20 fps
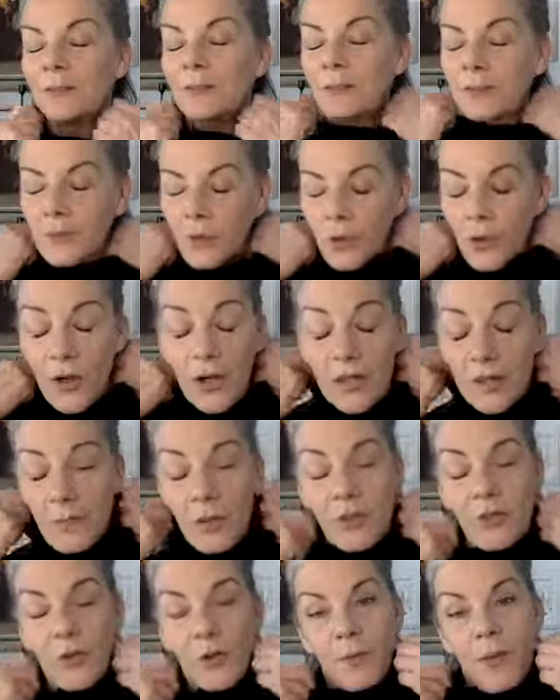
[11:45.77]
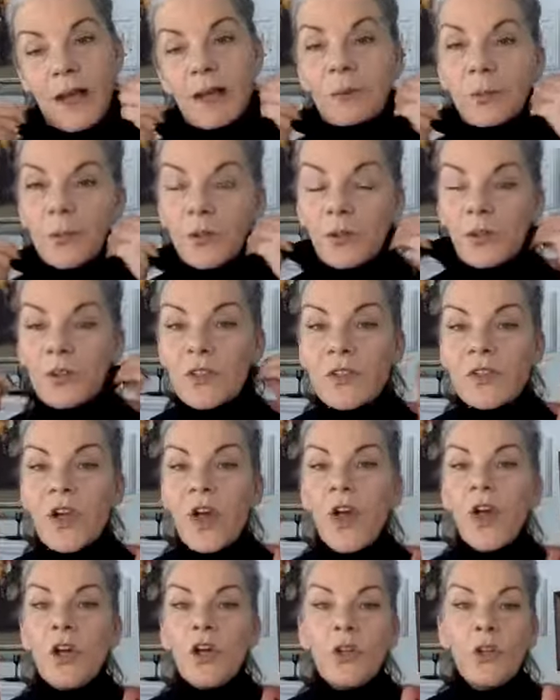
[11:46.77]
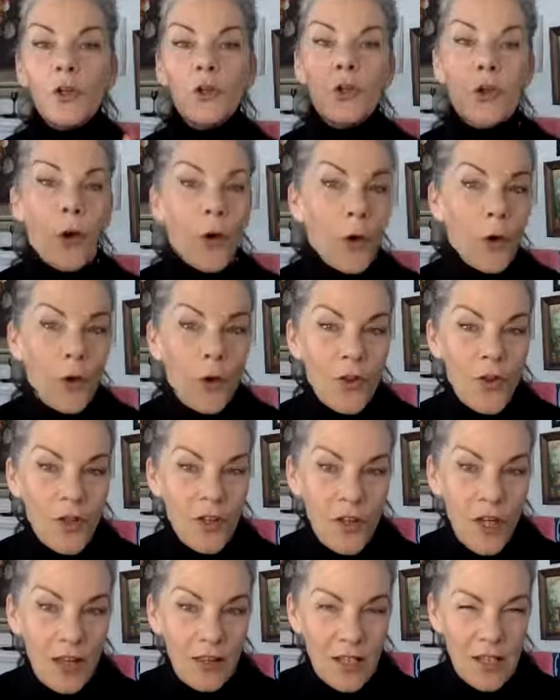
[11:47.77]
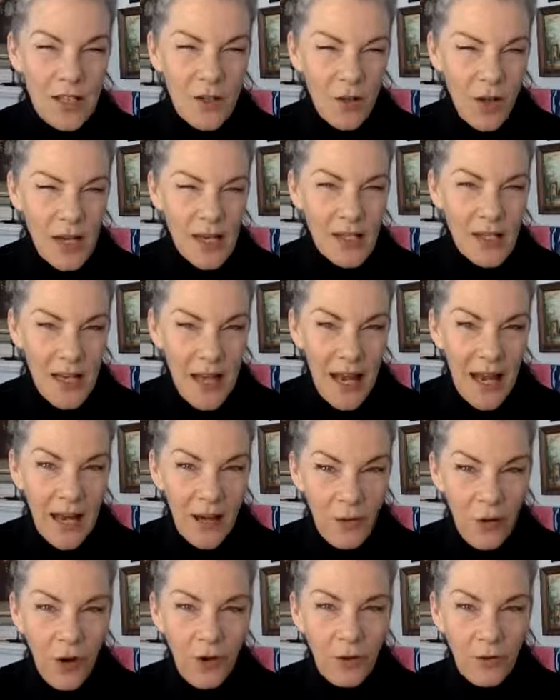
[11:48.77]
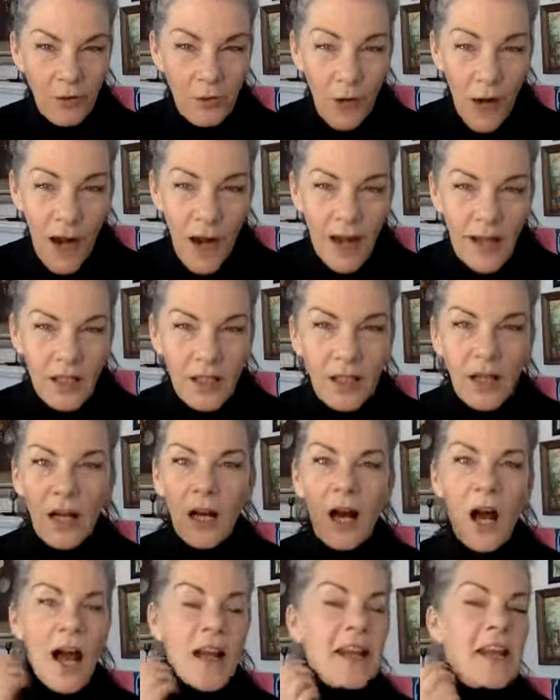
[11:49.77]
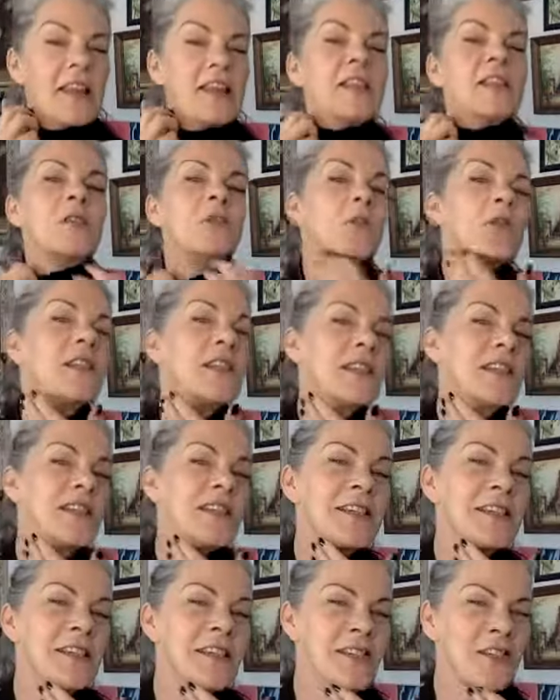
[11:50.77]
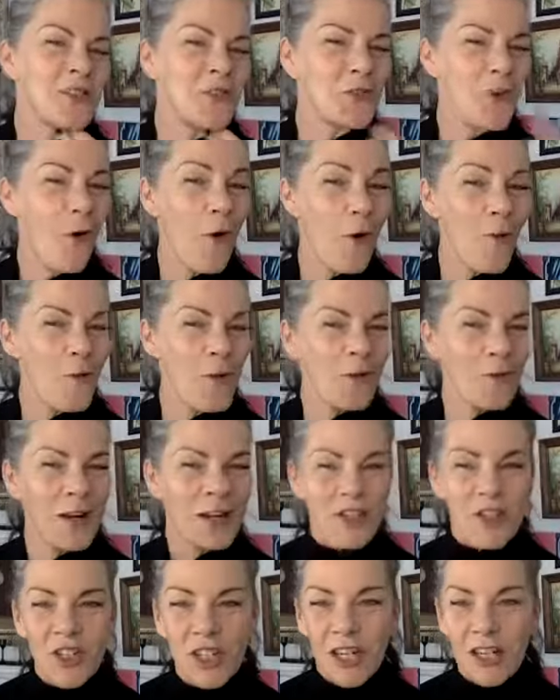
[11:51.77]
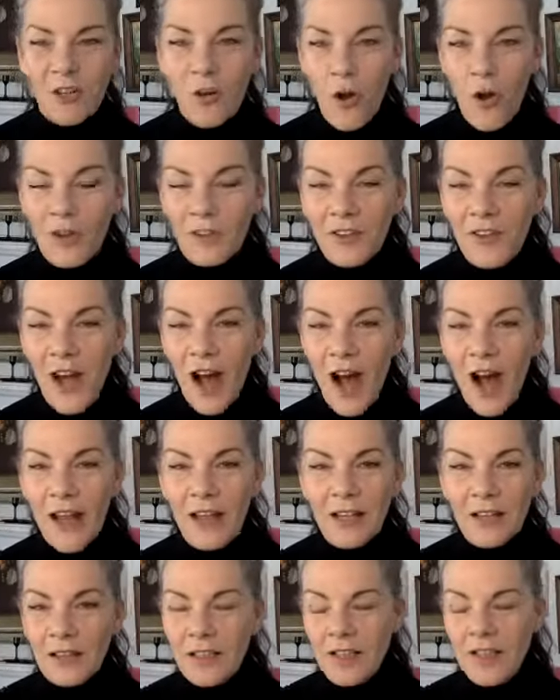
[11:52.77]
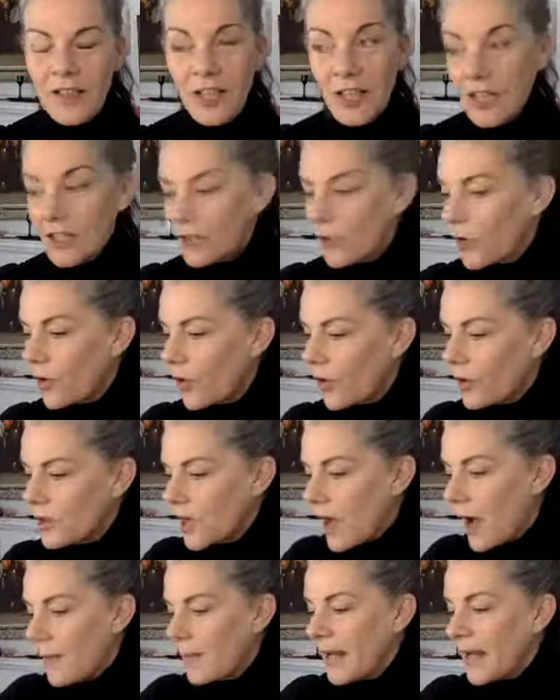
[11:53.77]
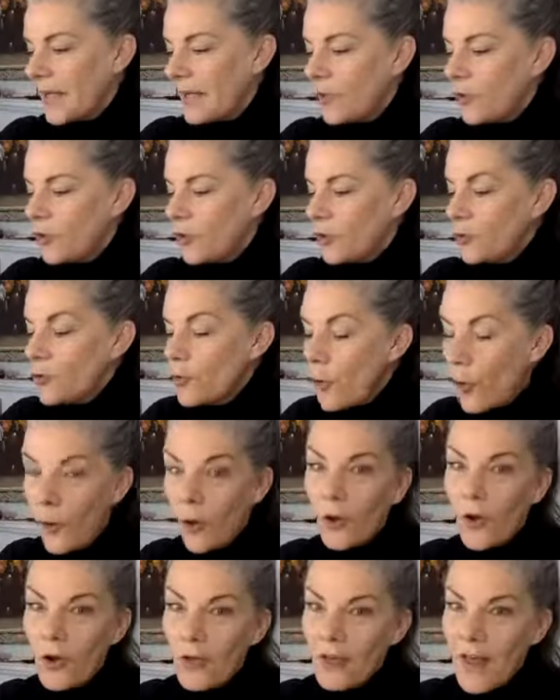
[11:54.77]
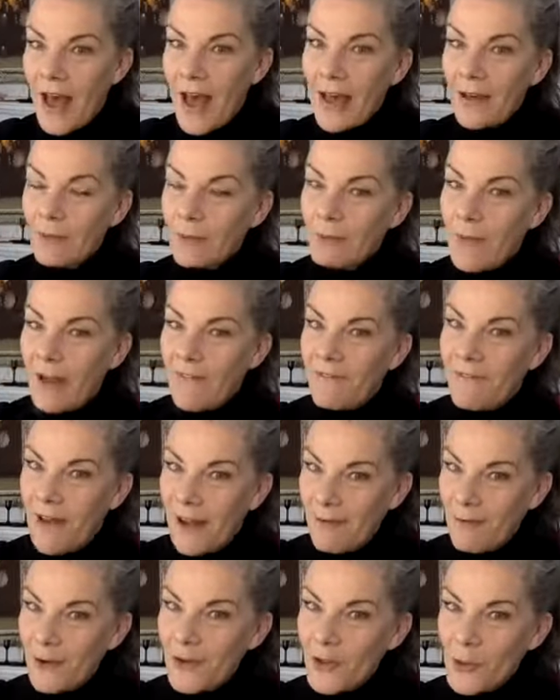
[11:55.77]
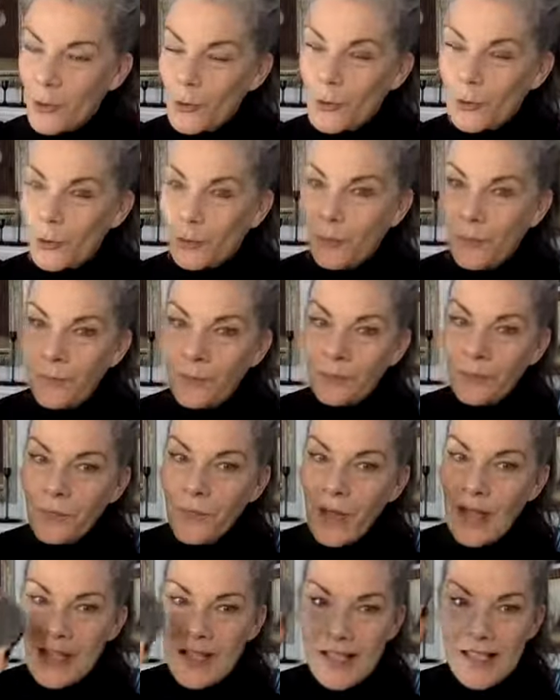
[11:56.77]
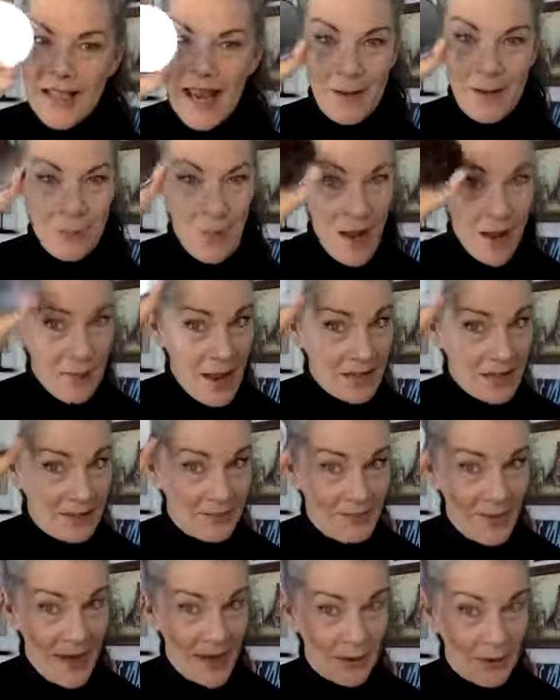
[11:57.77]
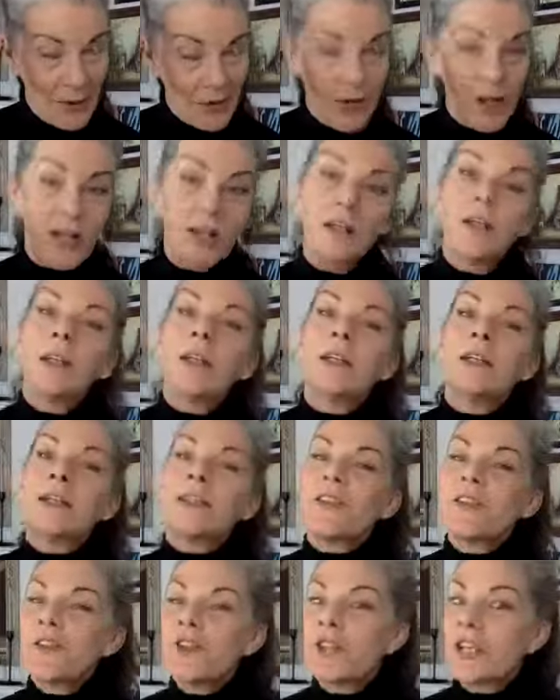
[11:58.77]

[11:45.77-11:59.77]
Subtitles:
or has been through menopause, you know that you get this crazy hair growth, right? I get these whiskers that grow up on my chin overnight. Dear Lord, I mean, you know that my favorite tool is the 10 by magnifying mirror, so you can